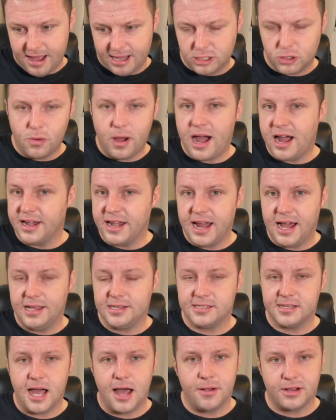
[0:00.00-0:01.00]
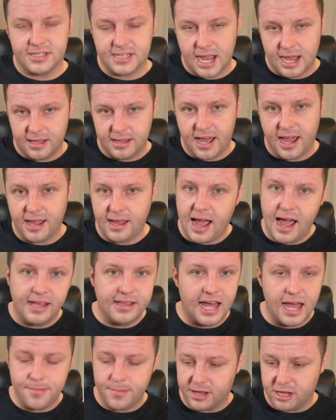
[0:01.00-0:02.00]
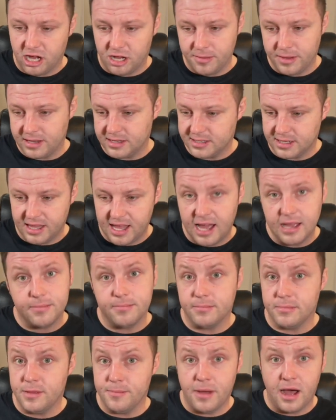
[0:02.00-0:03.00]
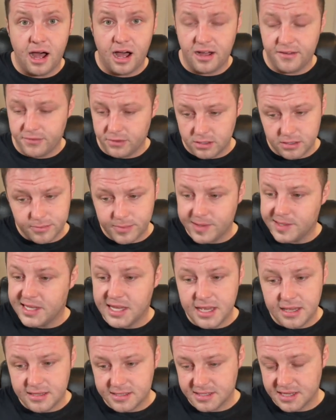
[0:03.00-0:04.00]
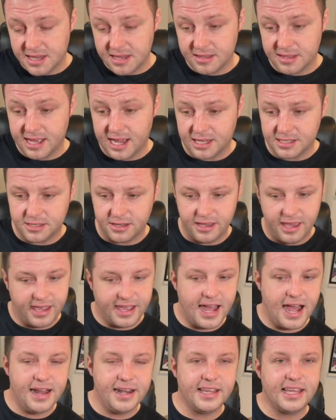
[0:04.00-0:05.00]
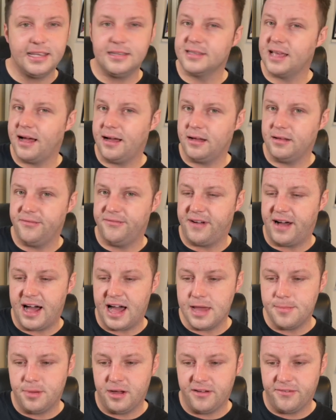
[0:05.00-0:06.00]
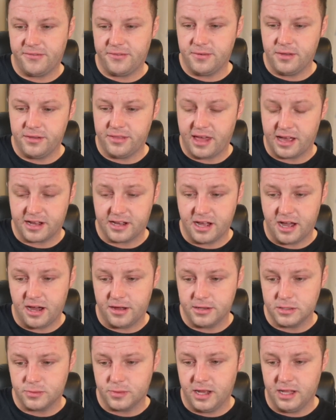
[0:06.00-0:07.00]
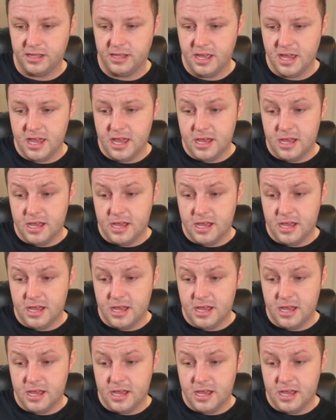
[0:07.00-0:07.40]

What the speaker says: quite a nice card, because I like my comics, I like my Marvel and my DC and that. So it kind of gives that vibe off of that card as well.